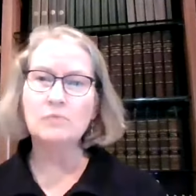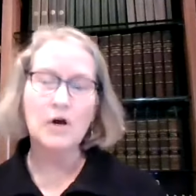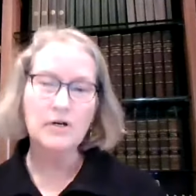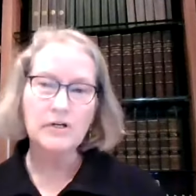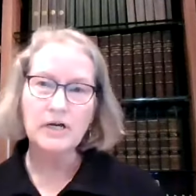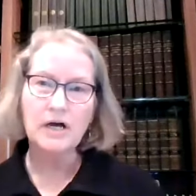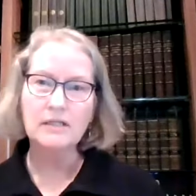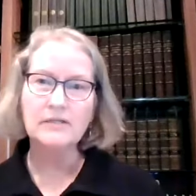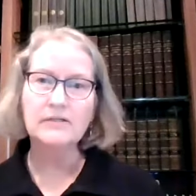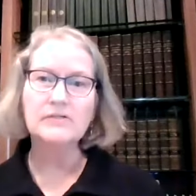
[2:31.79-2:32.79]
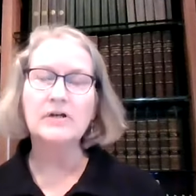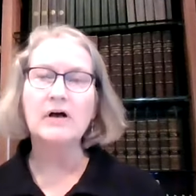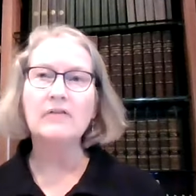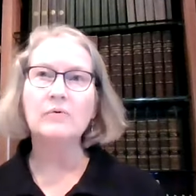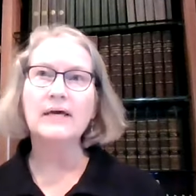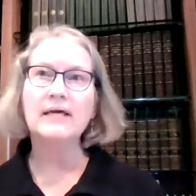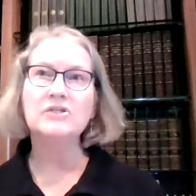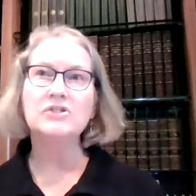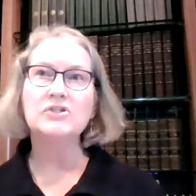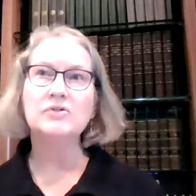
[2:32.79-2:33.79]
watercolors, all the way
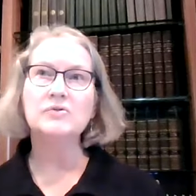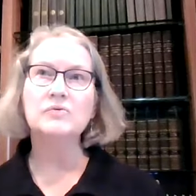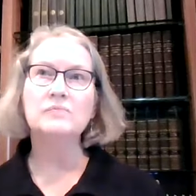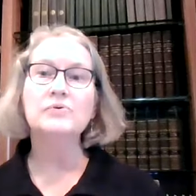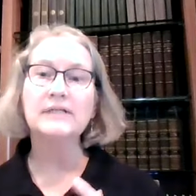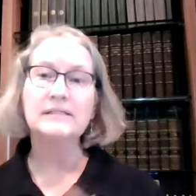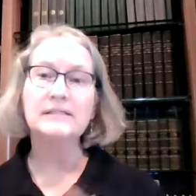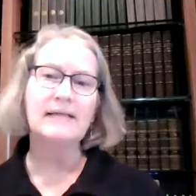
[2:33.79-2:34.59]
to prints,